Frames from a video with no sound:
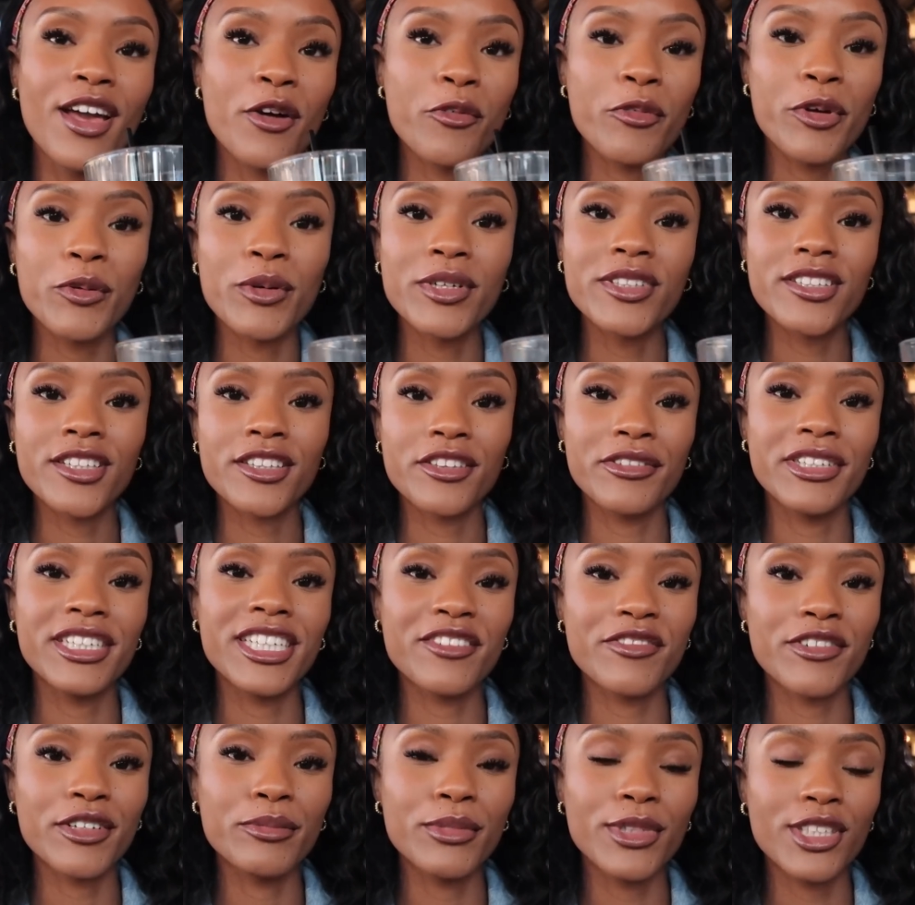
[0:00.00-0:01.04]
we went to three
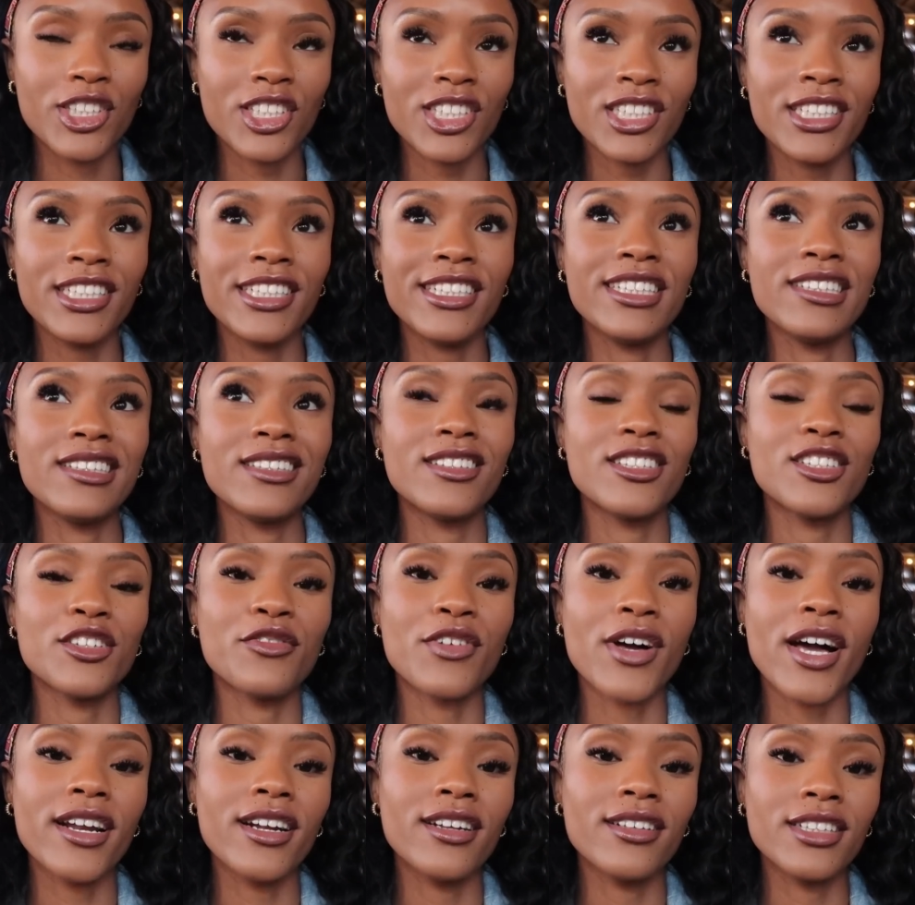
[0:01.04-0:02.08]
different machines to
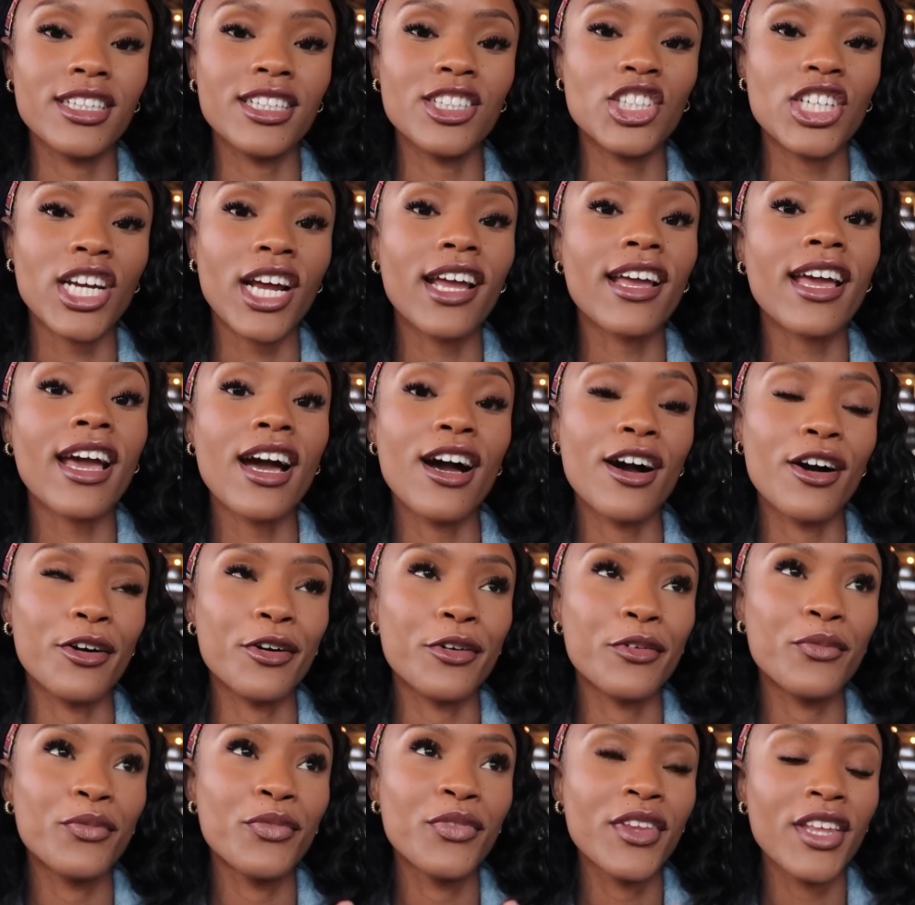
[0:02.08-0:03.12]
finally check
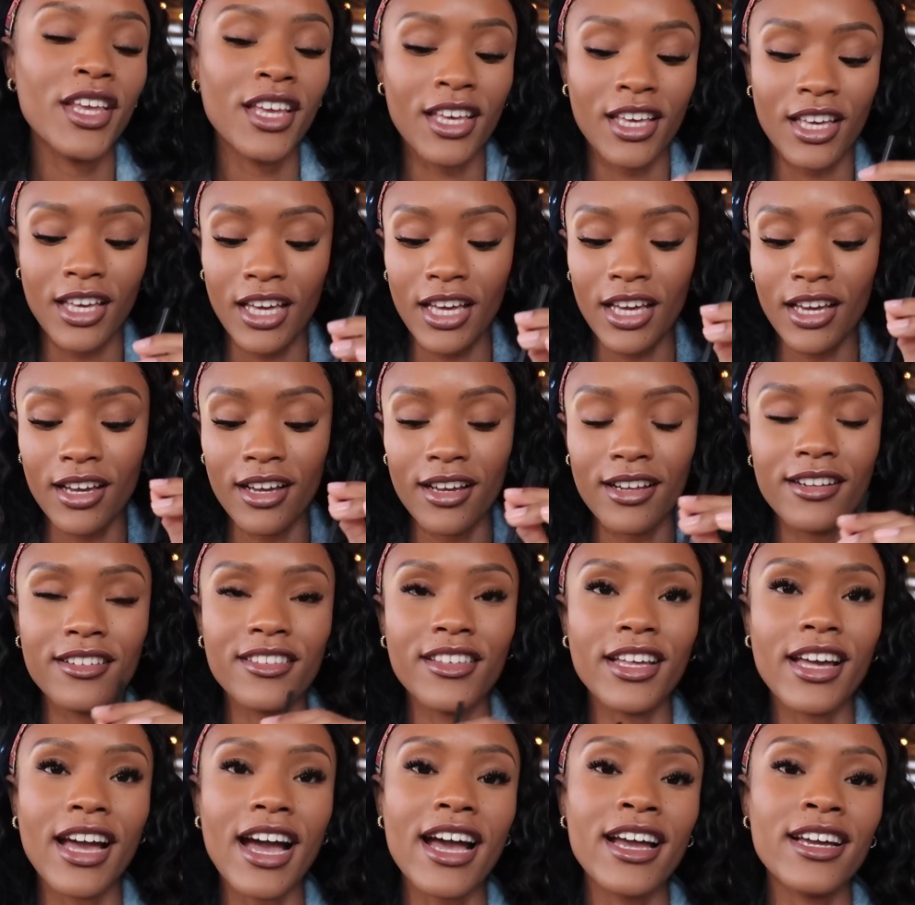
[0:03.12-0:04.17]
out and
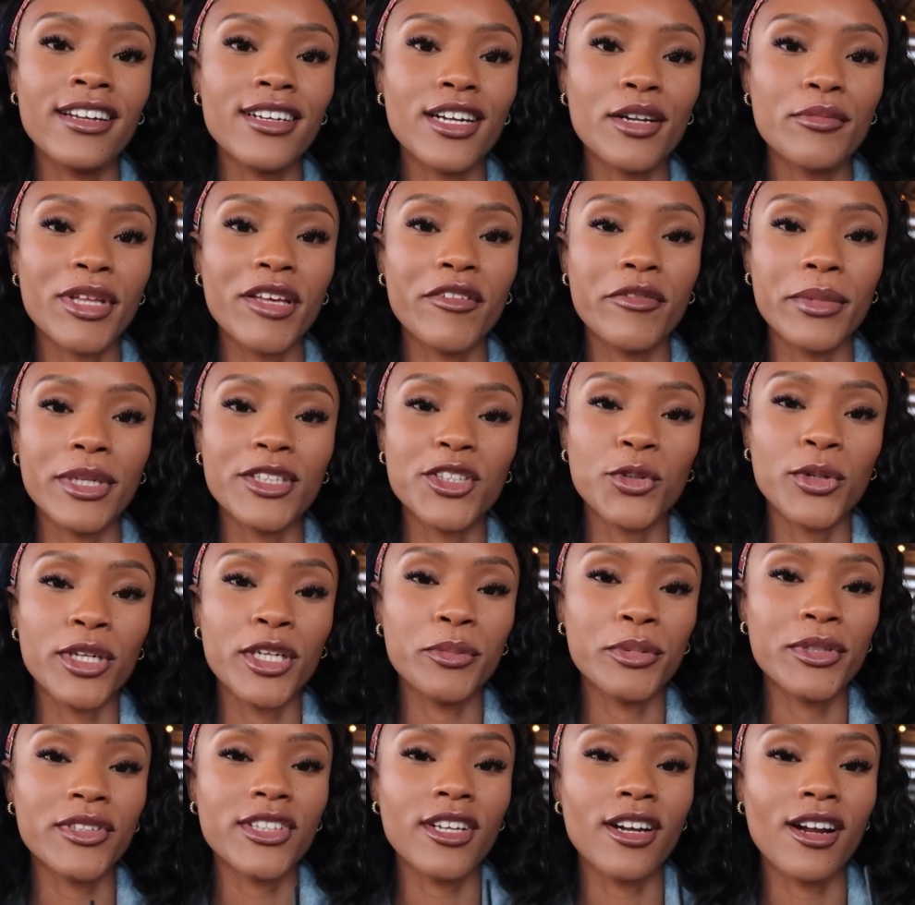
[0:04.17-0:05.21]
the guy ended up giving me
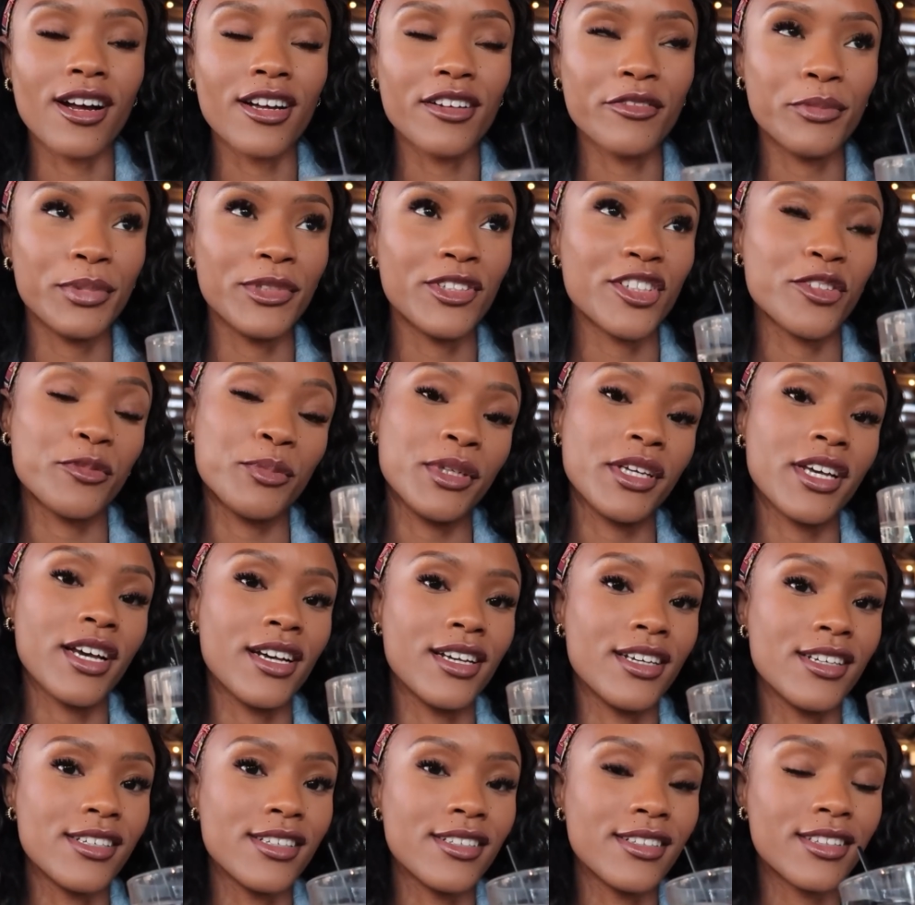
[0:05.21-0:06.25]
20% off just
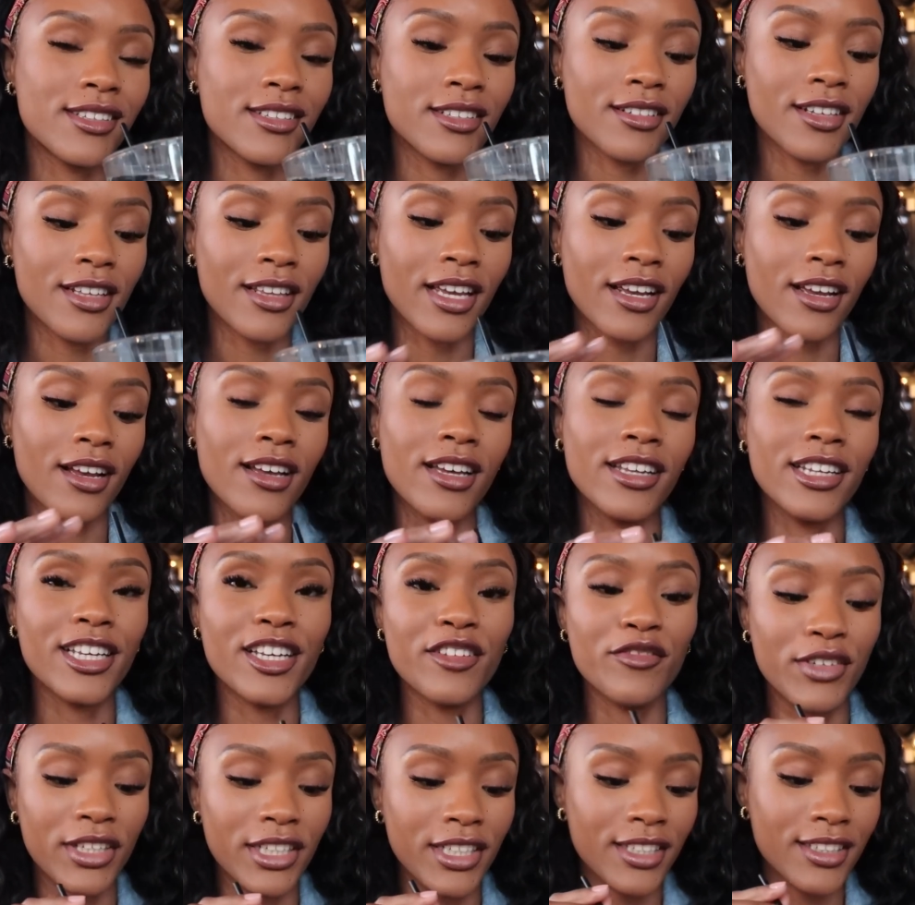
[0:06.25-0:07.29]
because like an
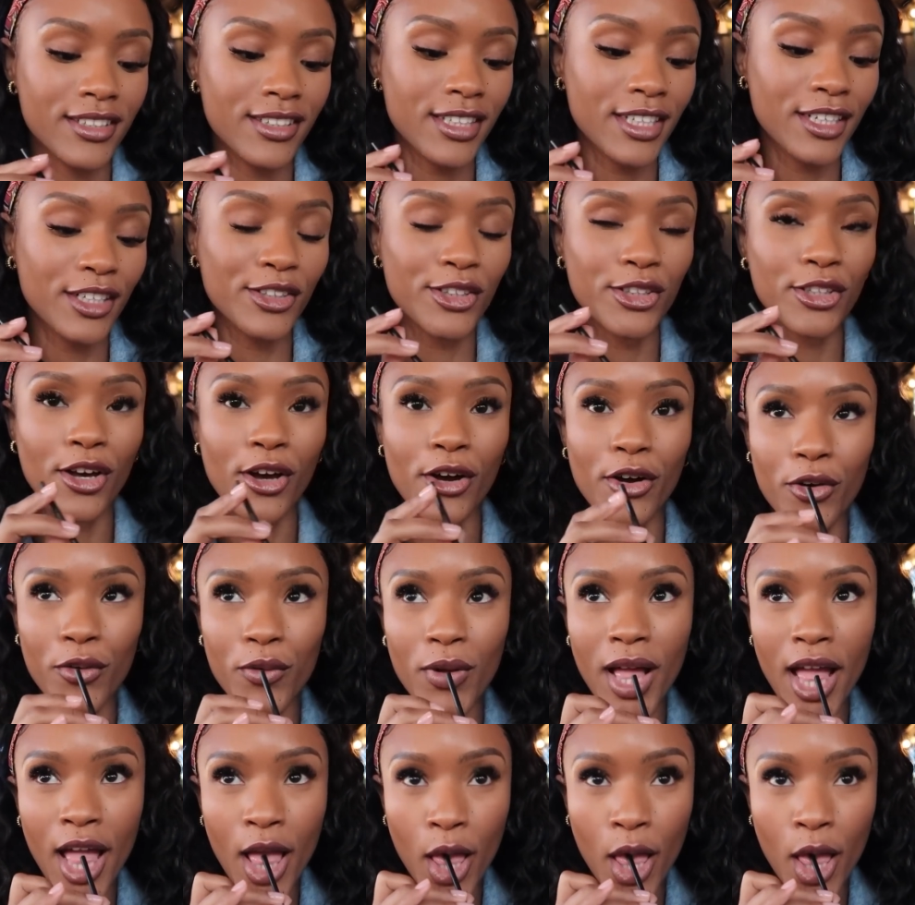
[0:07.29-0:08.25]
inconvenience thing. So